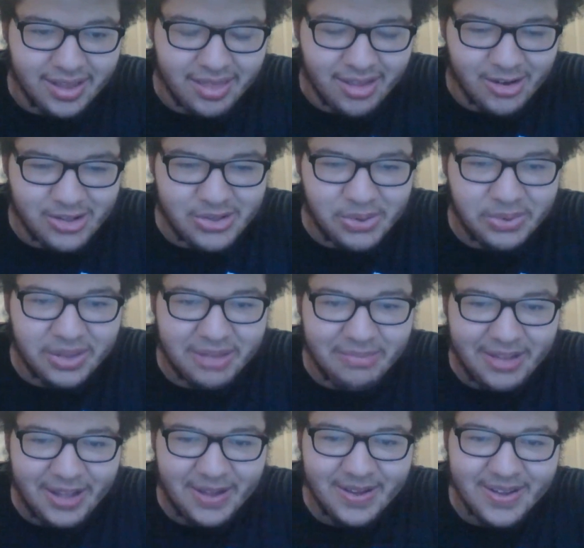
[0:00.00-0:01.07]
It's only
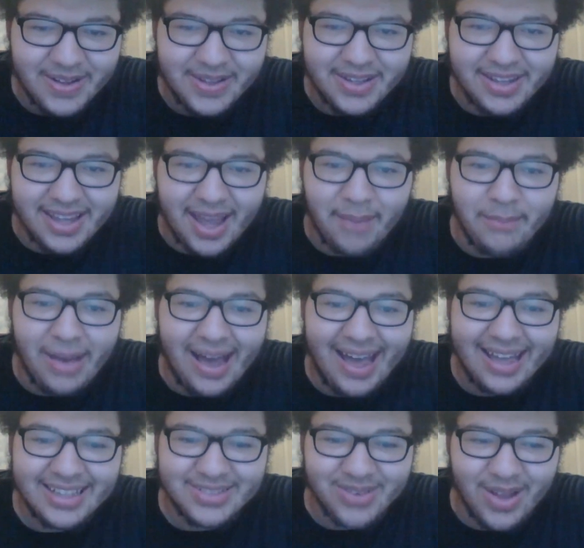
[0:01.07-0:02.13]
me. You got
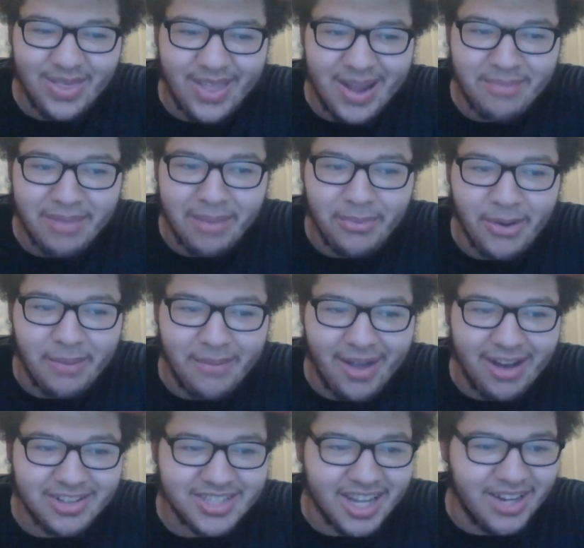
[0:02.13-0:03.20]
Miles right there. My boy
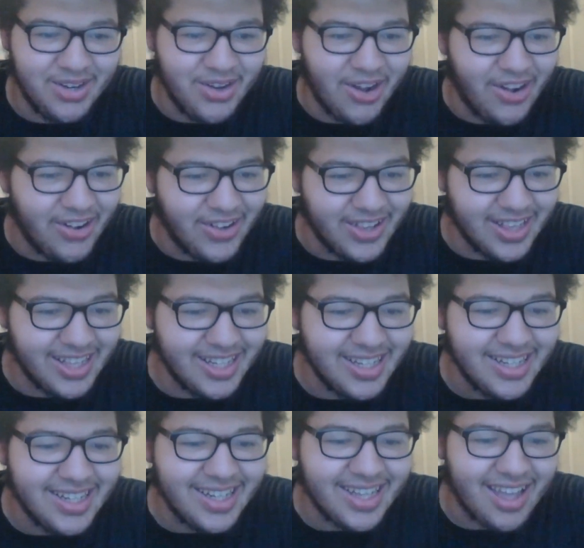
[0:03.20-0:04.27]
Miles got Knull.
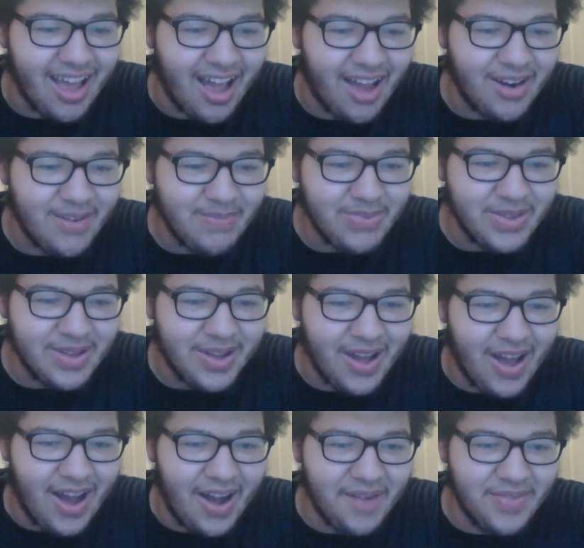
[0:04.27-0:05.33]
Got
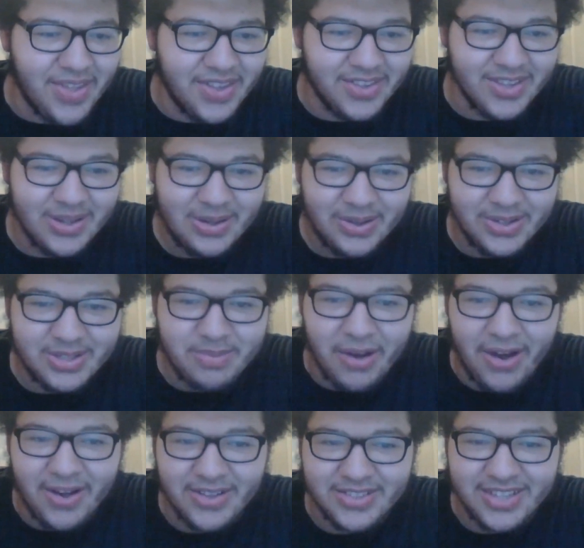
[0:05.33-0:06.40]
uh, these little
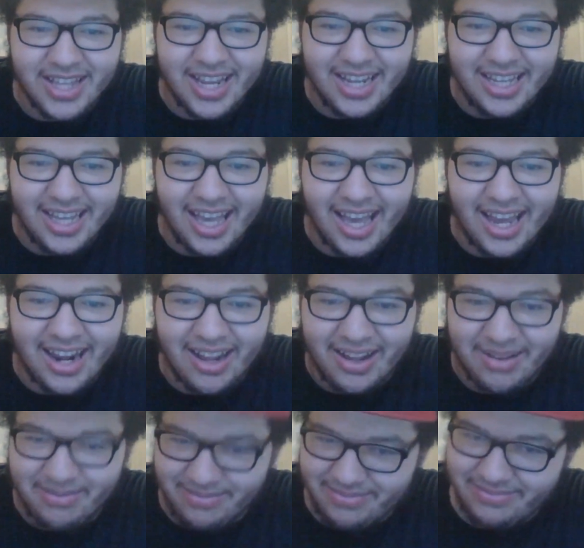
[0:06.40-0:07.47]
spawns there. You got
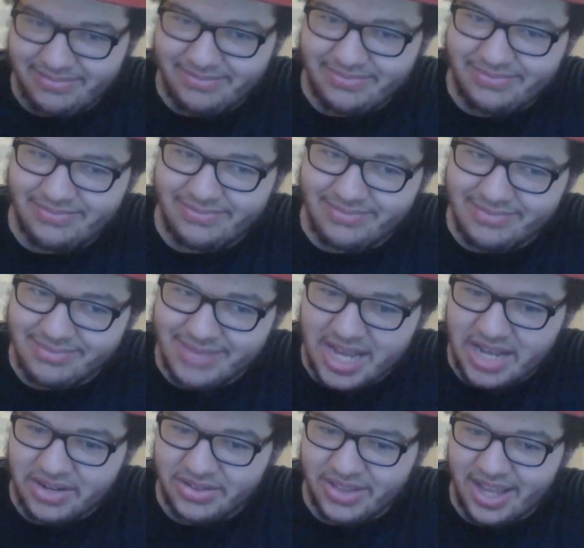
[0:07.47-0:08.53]
um.
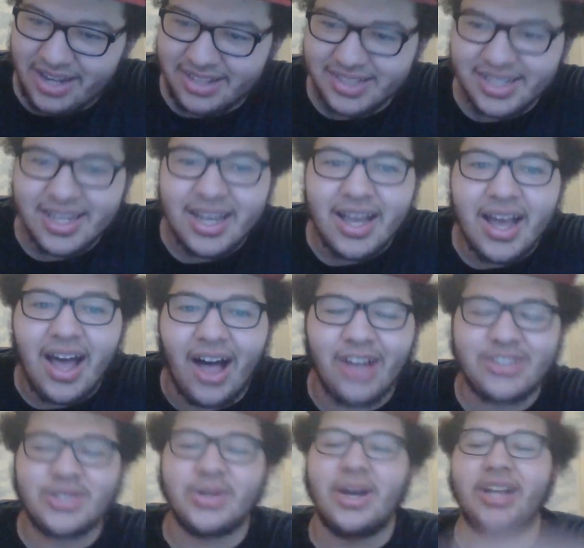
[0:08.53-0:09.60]
I don't know that is.
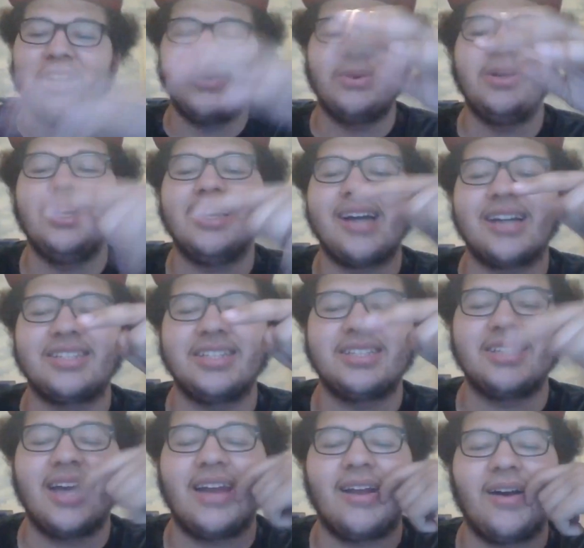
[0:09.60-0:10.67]
Also, I know he actually
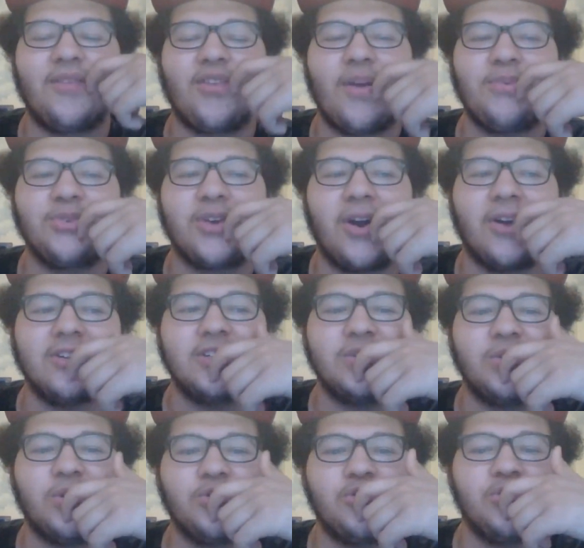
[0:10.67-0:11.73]
said uh, for Absolute Carnage,
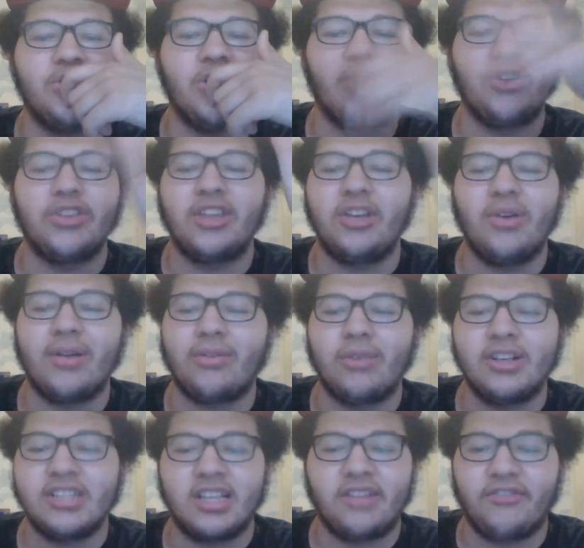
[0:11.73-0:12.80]
you know, so the only thing you have to
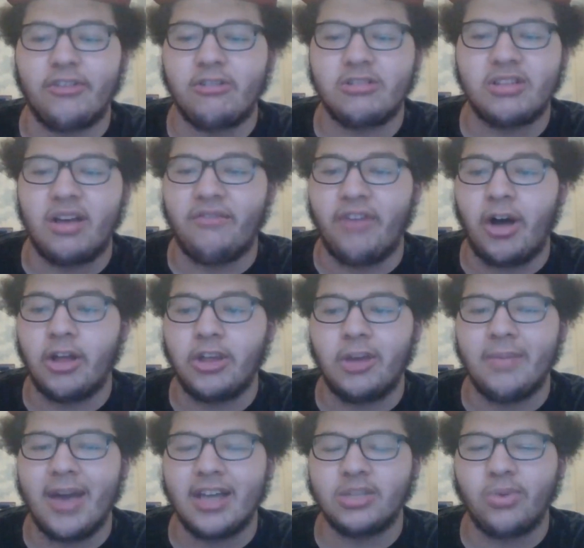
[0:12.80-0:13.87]
read is like the first
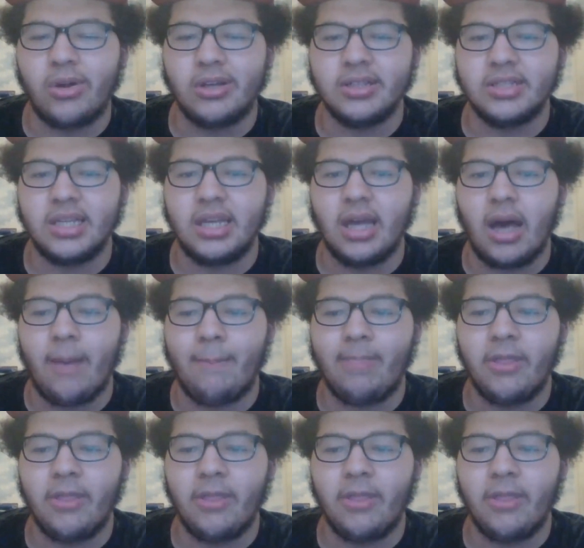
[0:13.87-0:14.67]
volume as well as the uh,